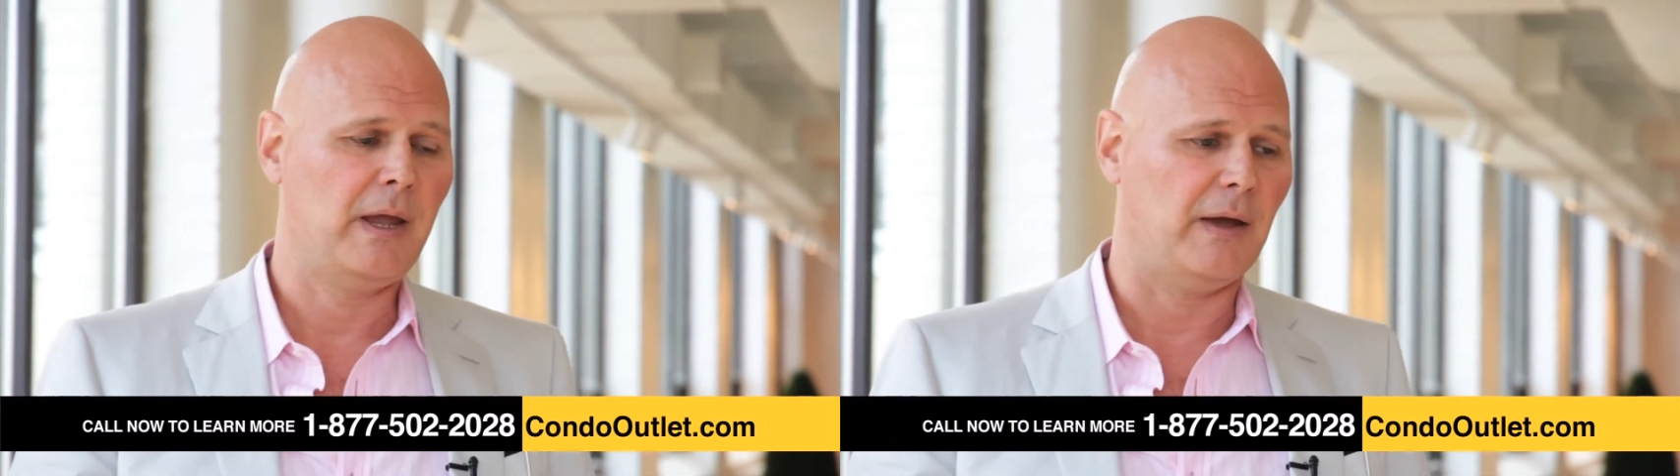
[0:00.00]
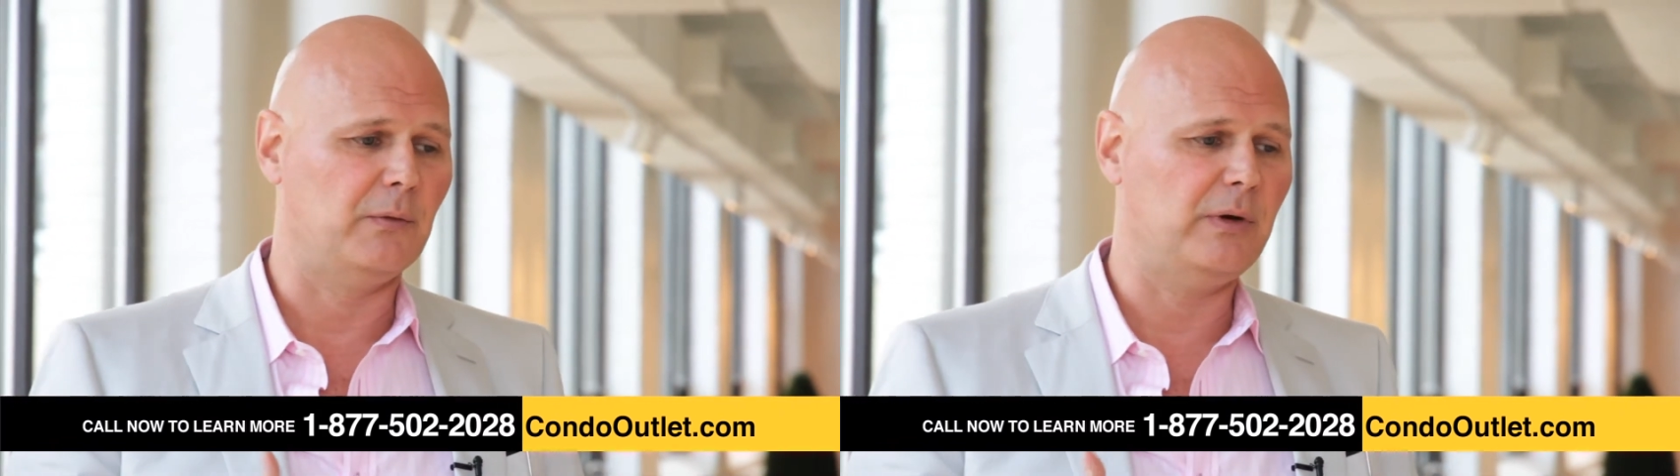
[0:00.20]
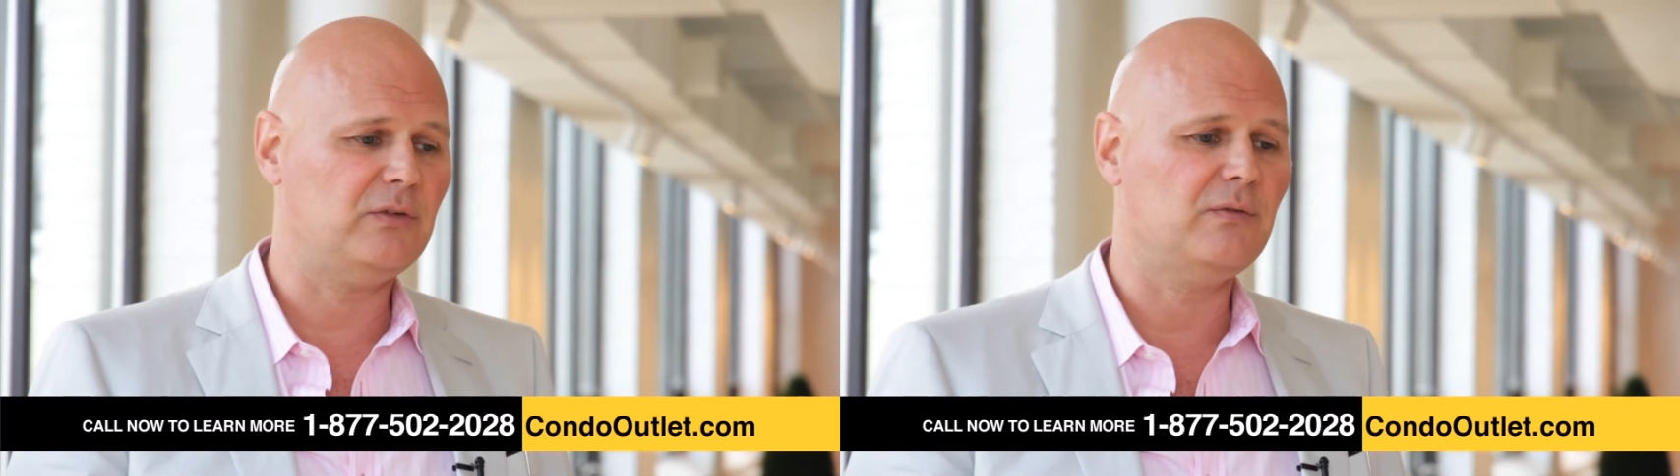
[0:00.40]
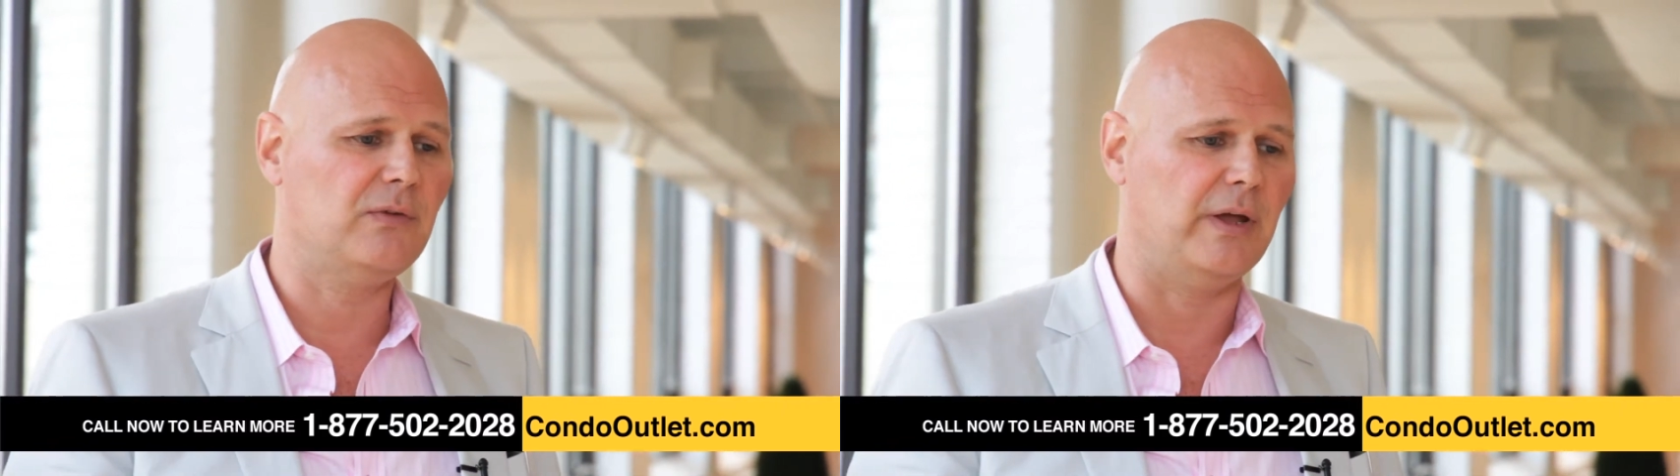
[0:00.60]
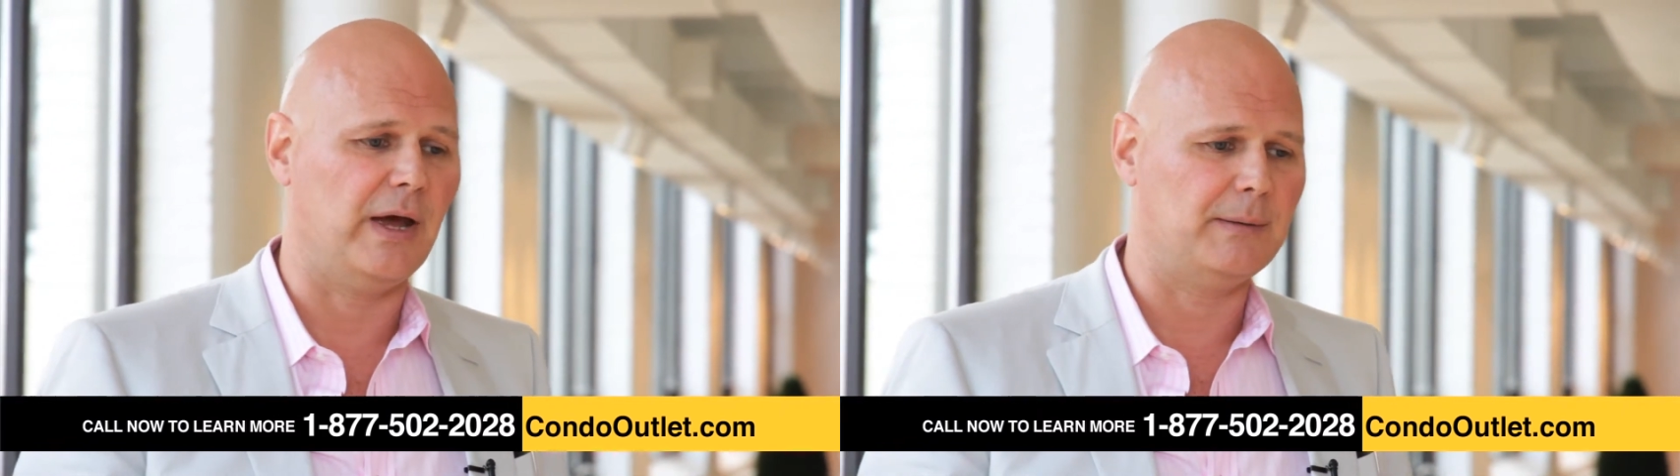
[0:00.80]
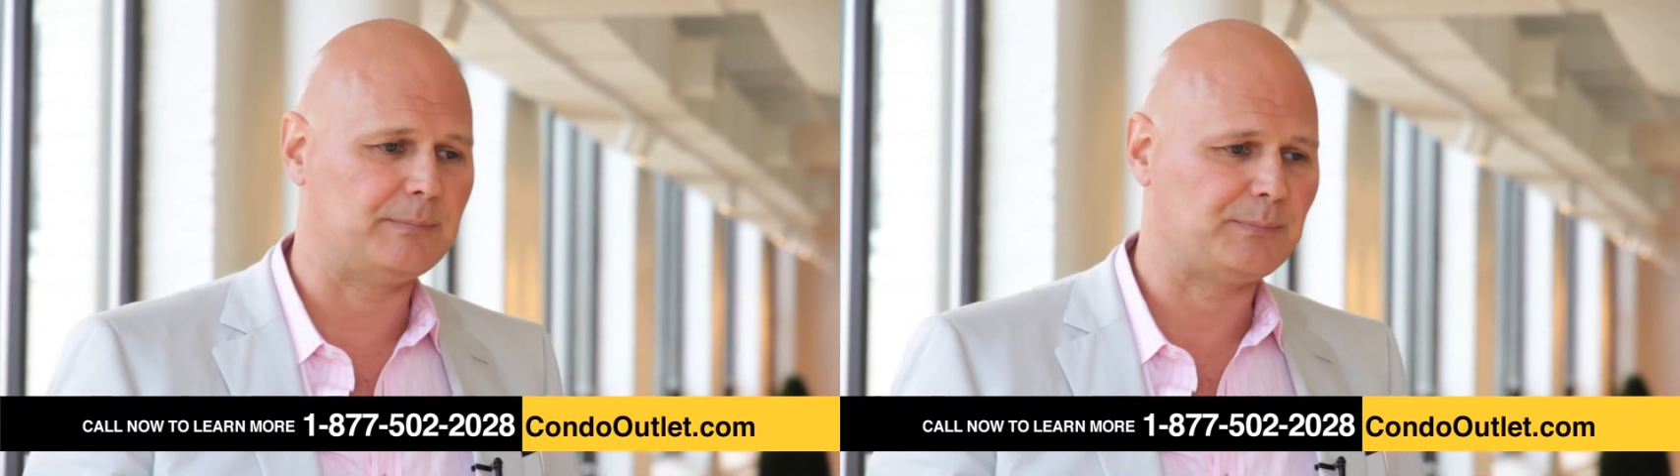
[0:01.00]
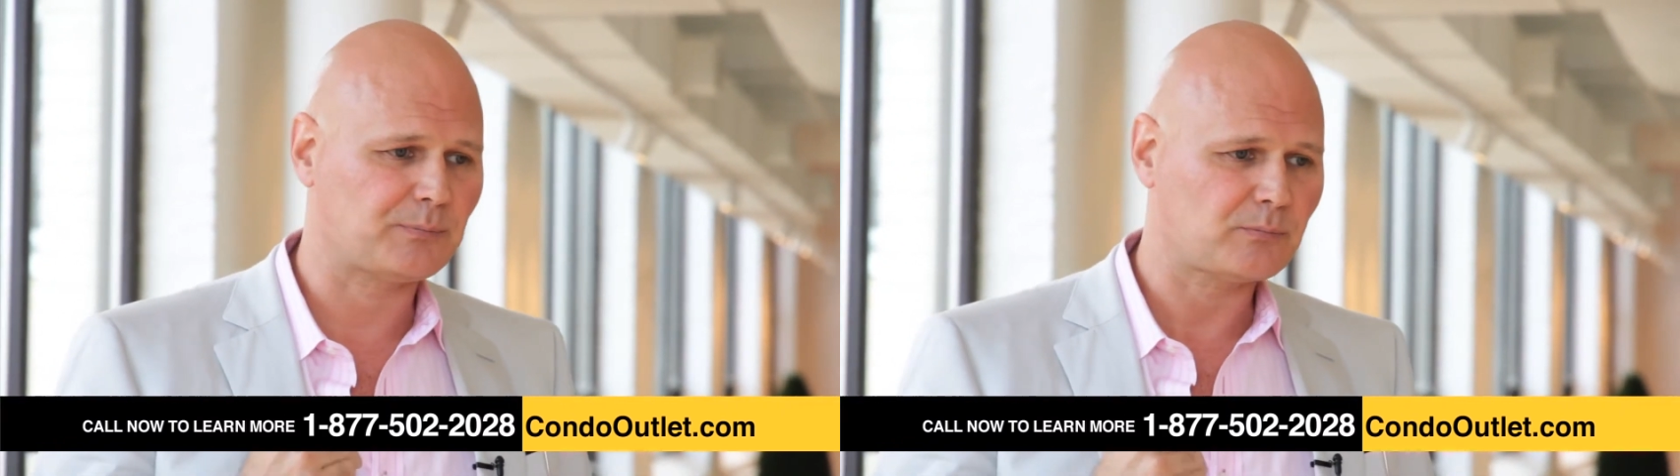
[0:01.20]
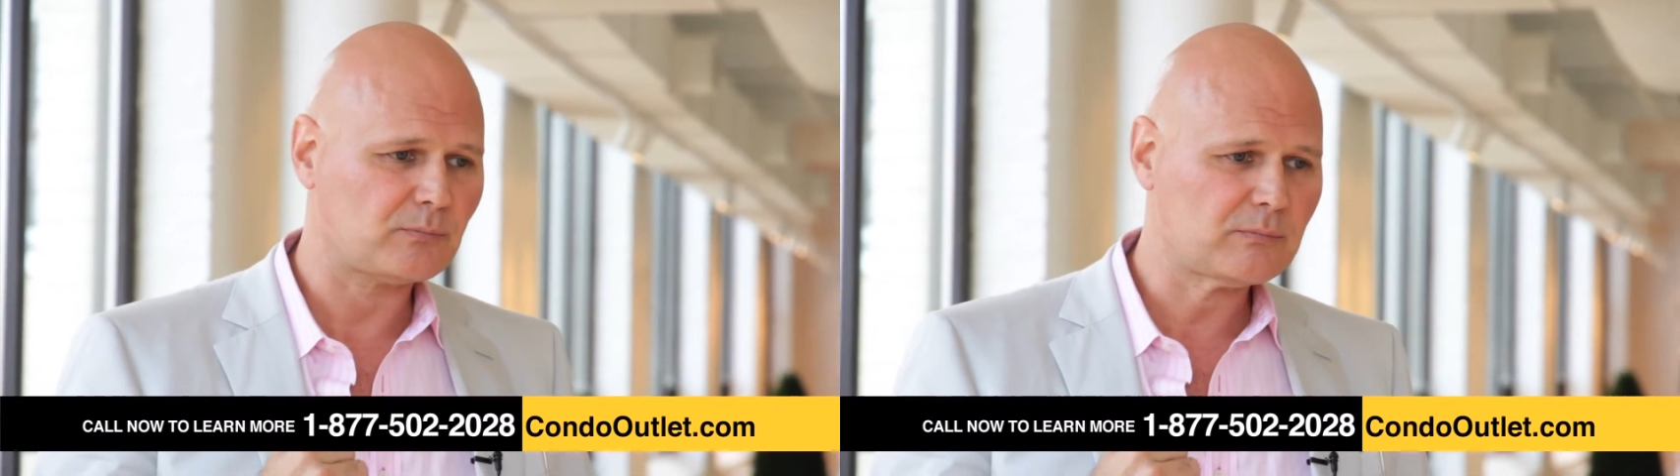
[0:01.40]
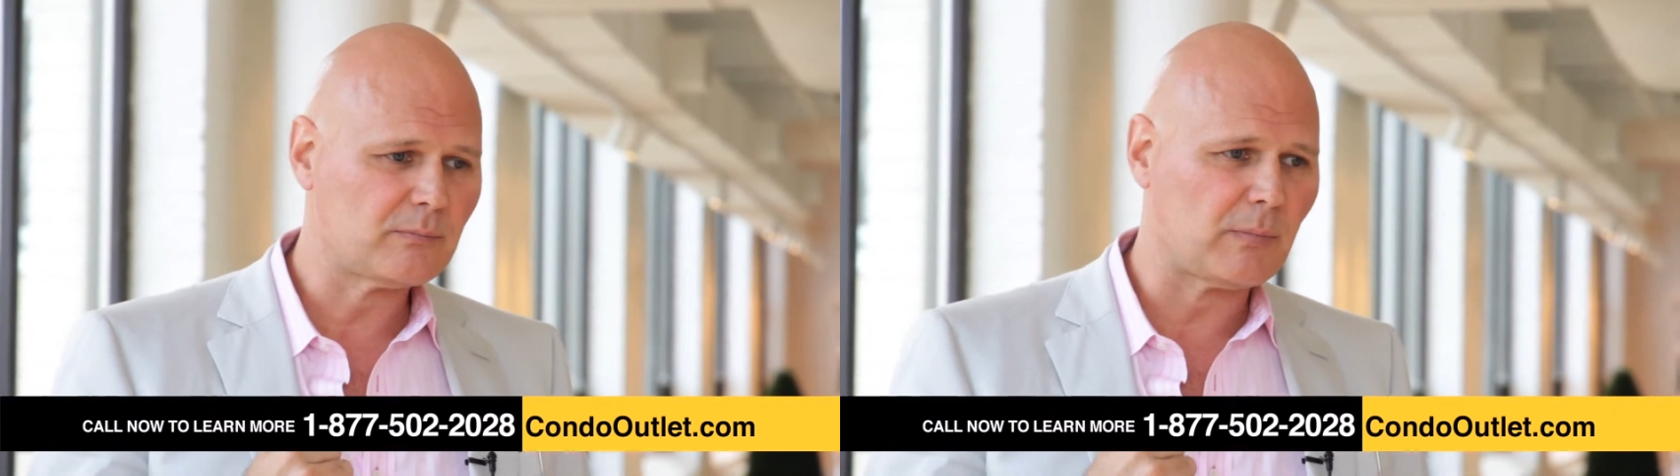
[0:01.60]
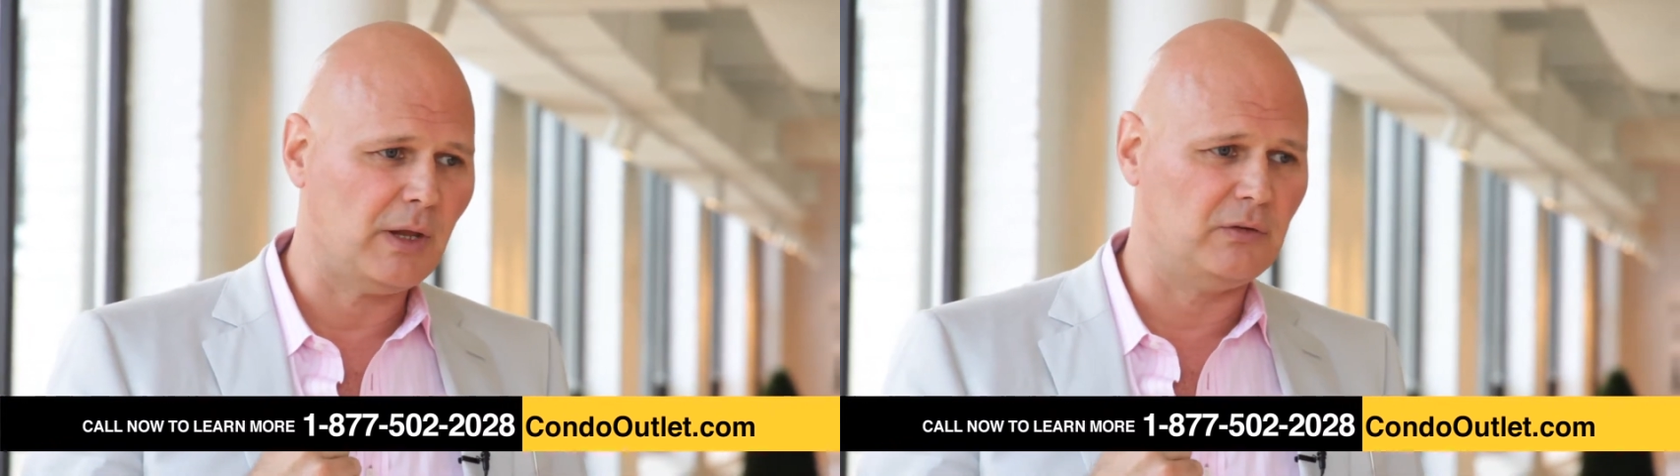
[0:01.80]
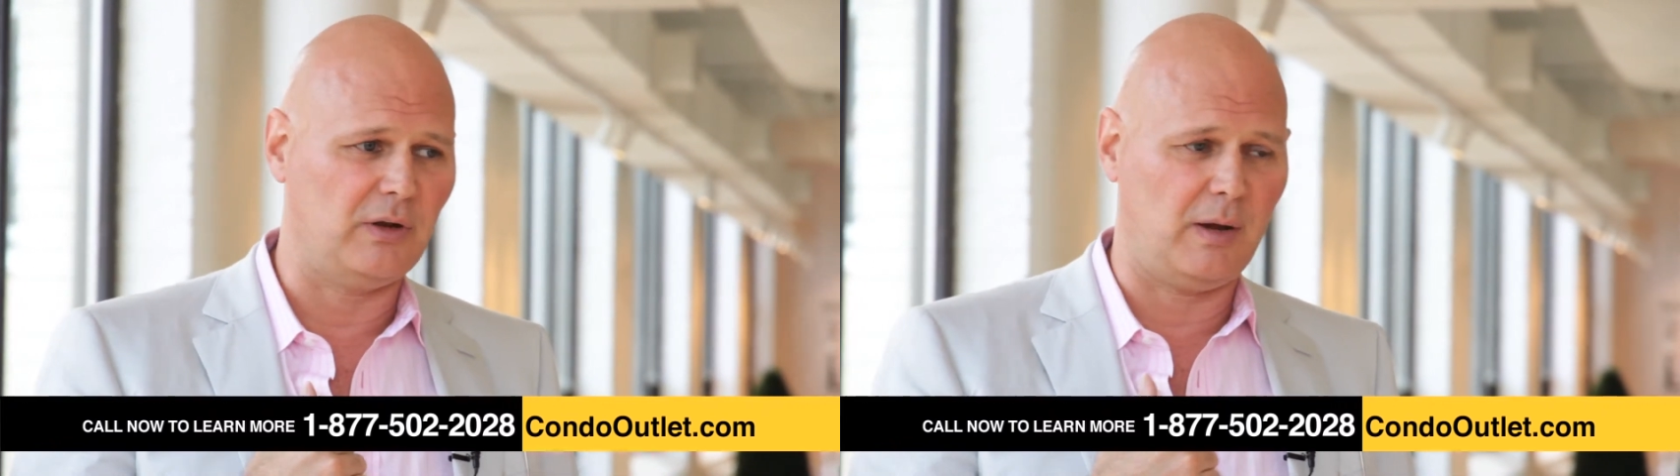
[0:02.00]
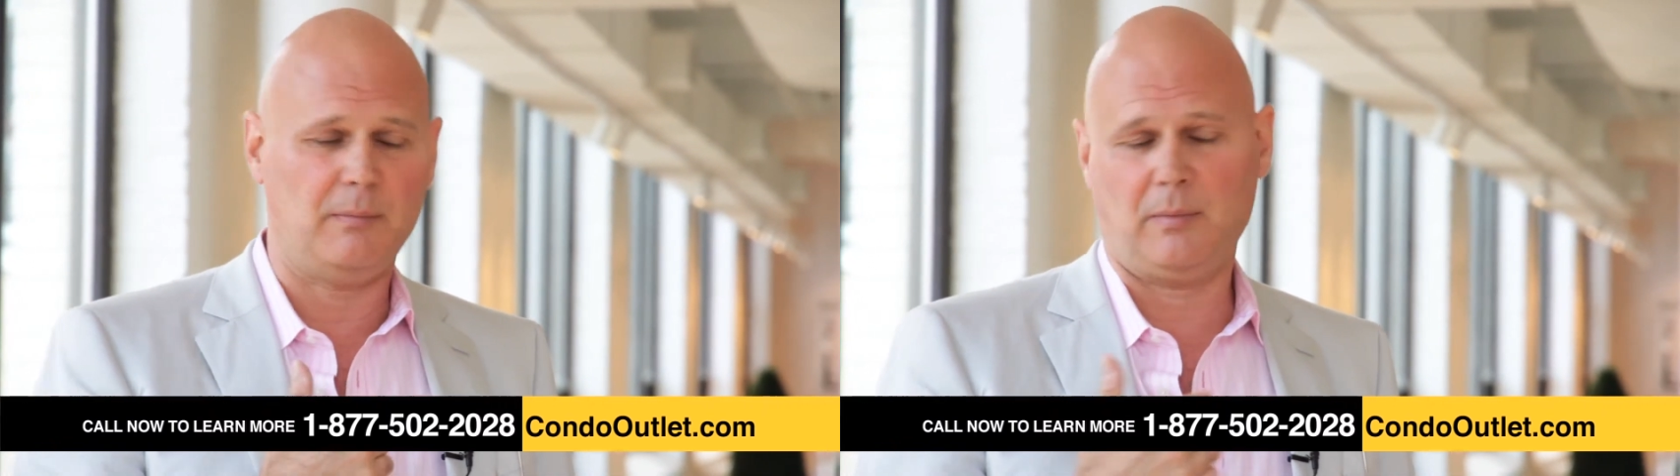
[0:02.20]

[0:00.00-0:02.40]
And the reason for that is that I'm